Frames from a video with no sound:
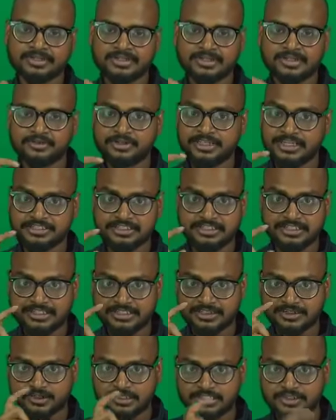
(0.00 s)
and you actually can
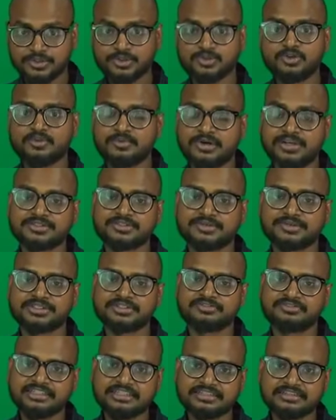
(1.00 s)
solve the toll marks
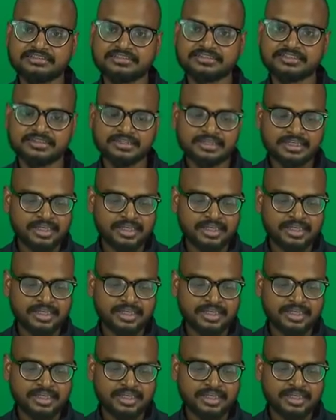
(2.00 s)
question very easily.